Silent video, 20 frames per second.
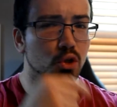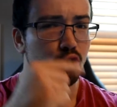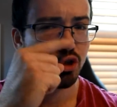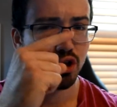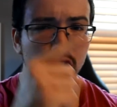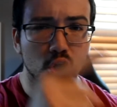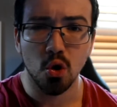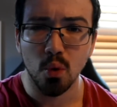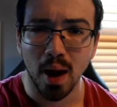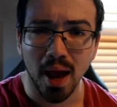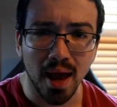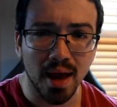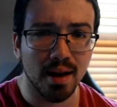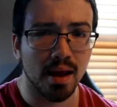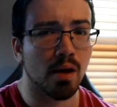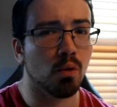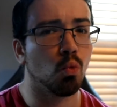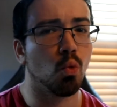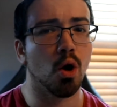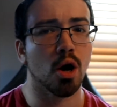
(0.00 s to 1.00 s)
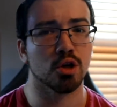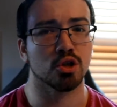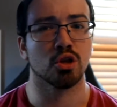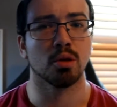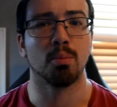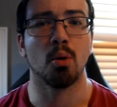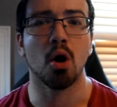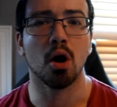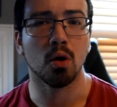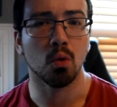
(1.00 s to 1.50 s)
you should go ahead and watch
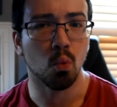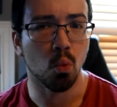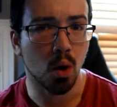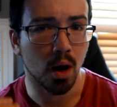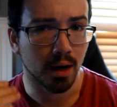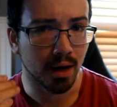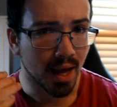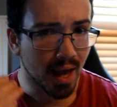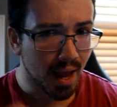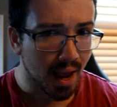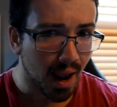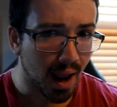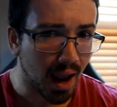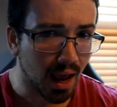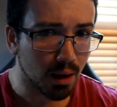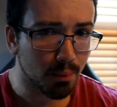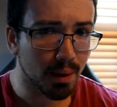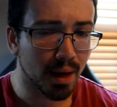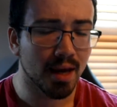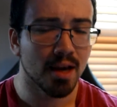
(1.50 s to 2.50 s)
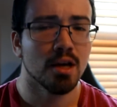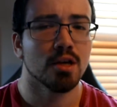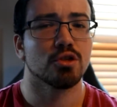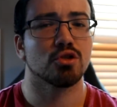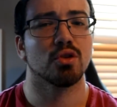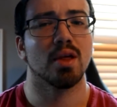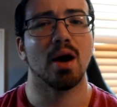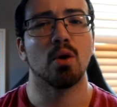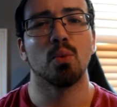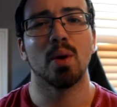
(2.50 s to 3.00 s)
the part one anime
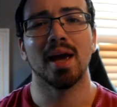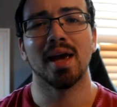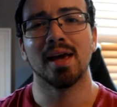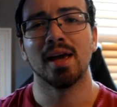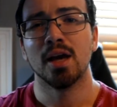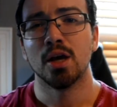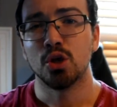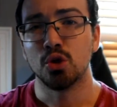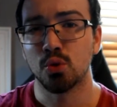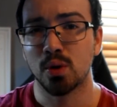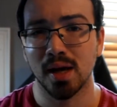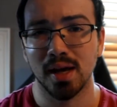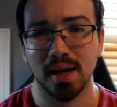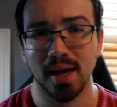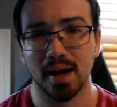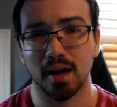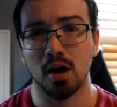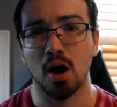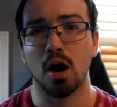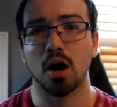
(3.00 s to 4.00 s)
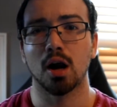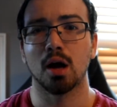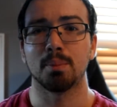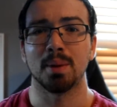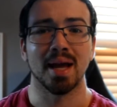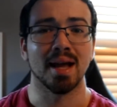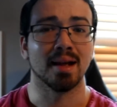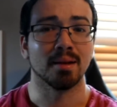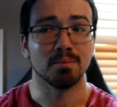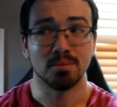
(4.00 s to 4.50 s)
so that way you can get caught up
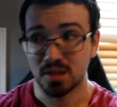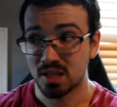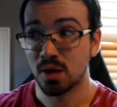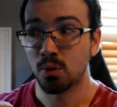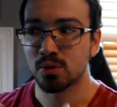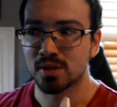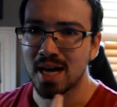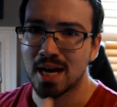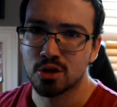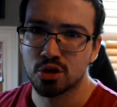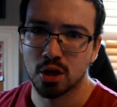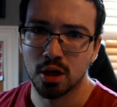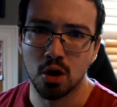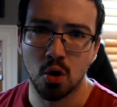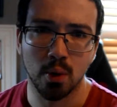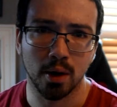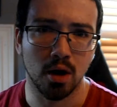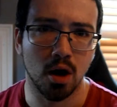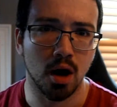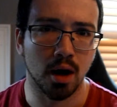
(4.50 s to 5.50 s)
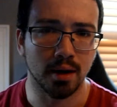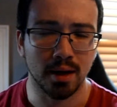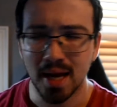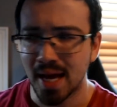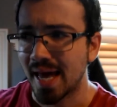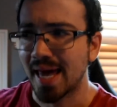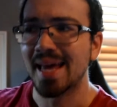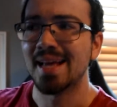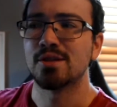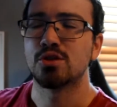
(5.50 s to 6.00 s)
and see what's actually going on
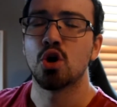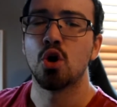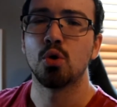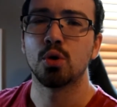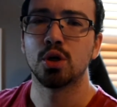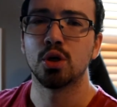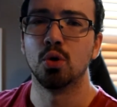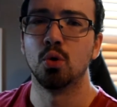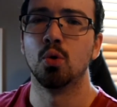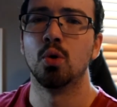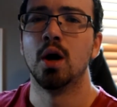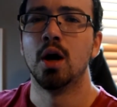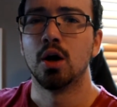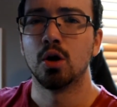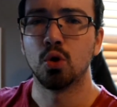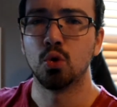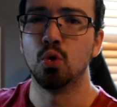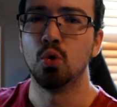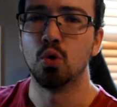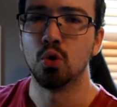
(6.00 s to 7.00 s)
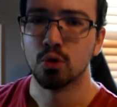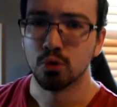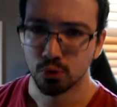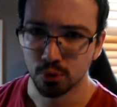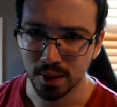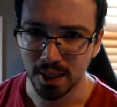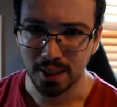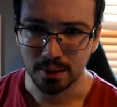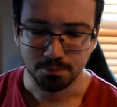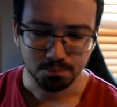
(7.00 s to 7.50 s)
in Tokyo Ghoul
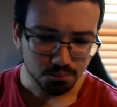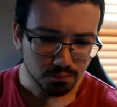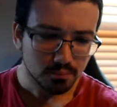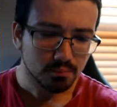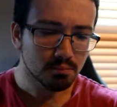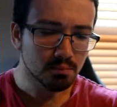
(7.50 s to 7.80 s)
Re.